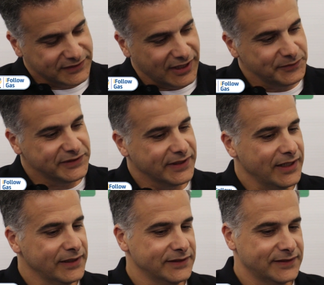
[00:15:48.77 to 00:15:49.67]

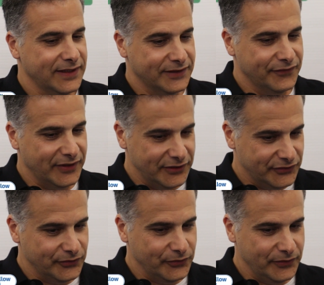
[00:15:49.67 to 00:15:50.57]
Timescale is that very
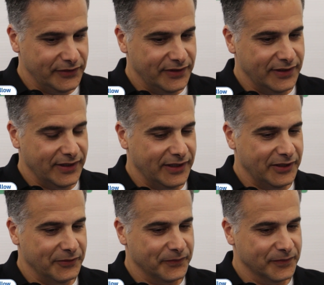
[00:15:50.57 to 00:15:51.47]

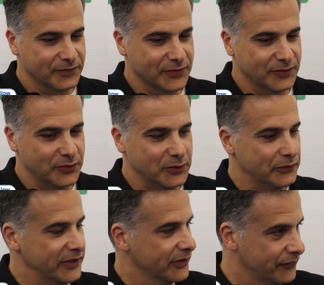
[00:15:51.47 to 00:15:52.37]
soon we'll
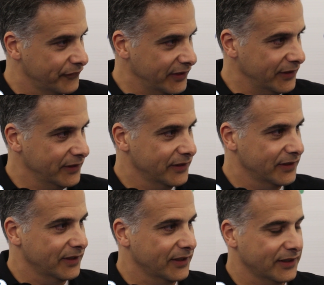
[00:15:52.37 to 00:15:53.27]
reconvene
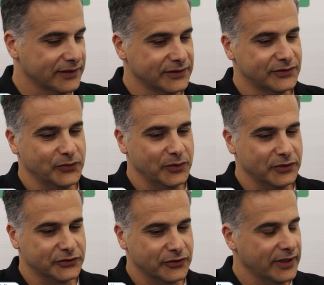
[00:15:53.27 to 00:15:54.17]
and we
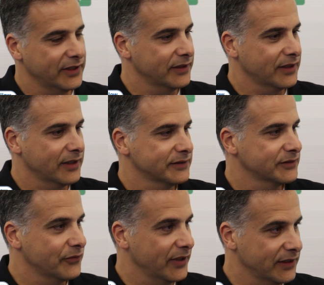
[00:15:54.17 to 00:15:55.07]
will try
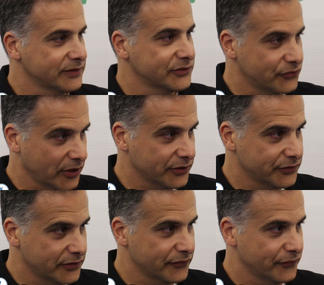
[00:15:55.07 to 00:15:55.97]
and create a
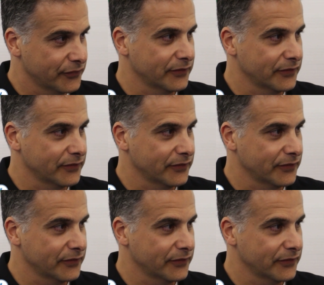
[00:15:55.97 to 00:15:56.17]
structure